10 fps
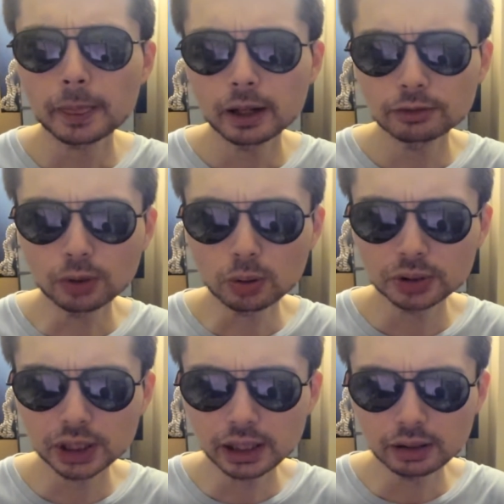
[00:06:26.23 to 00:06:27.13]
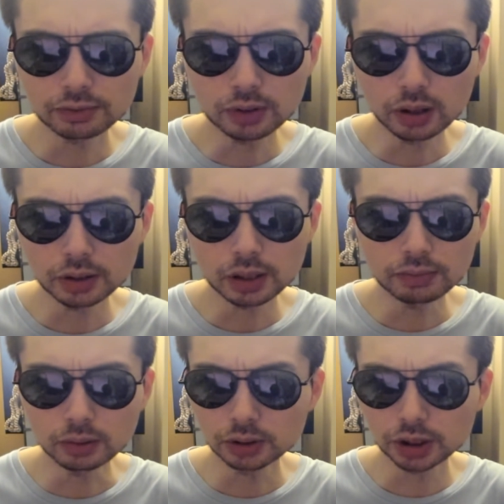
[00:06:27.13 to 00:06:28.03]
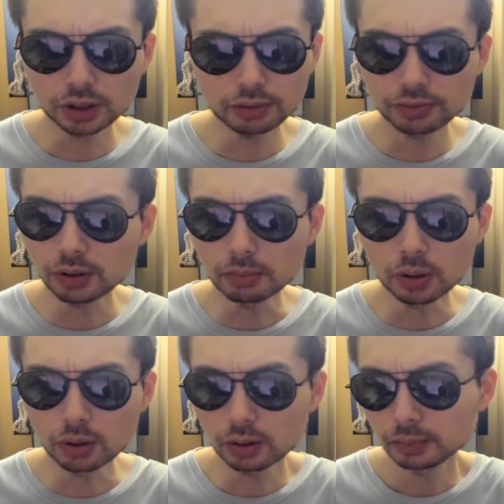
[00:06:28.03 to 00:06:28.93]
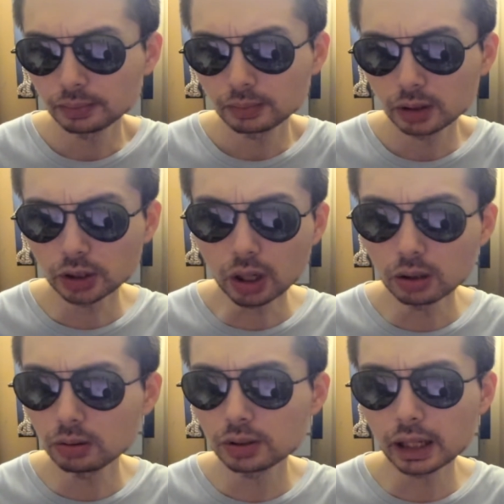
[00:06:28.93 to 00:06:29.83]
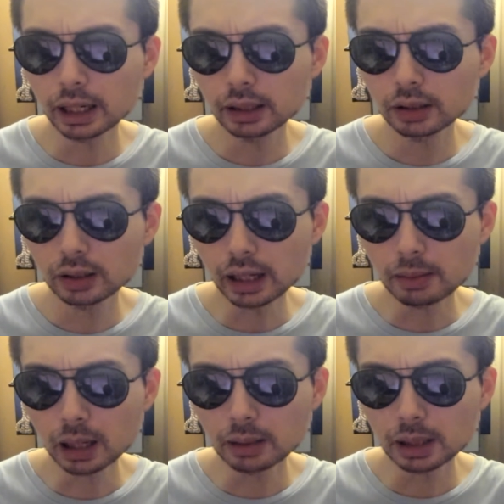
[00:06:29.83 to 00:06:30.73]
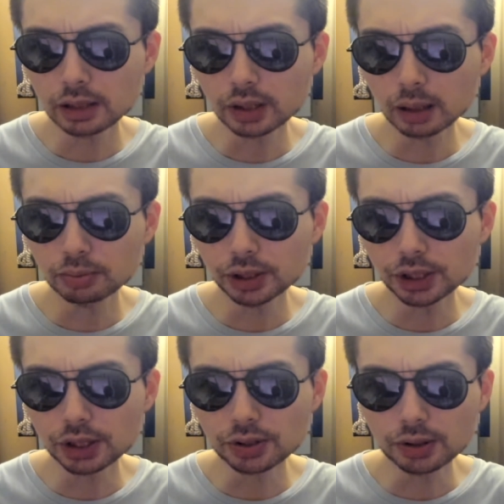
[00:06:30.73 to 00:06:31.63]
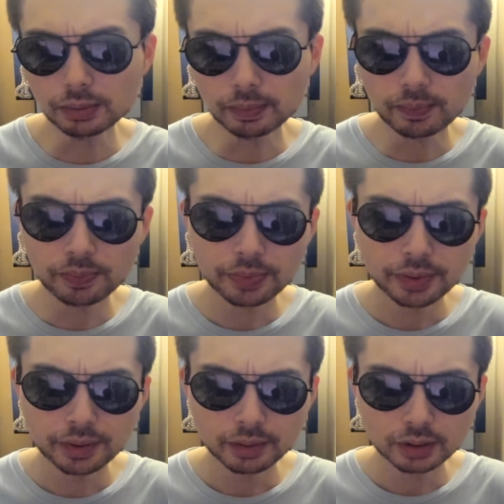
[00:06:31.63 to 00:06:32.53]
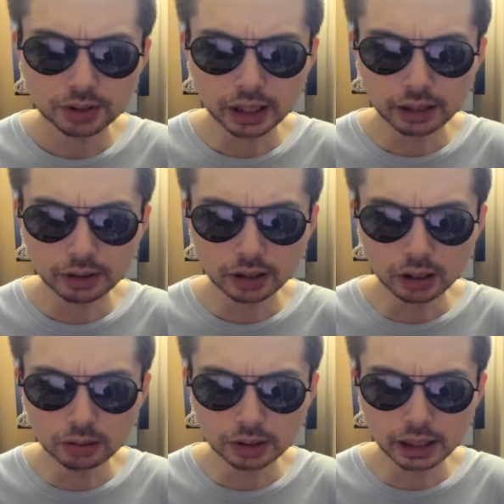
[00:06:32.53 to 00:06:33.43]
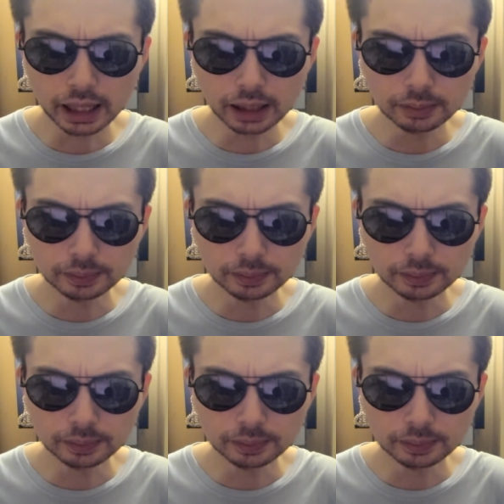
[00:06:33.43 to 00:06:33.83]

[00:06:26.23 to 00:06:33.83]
14 and 34, just a few more goes, and they might meet up pretty soon. Sarah goes again.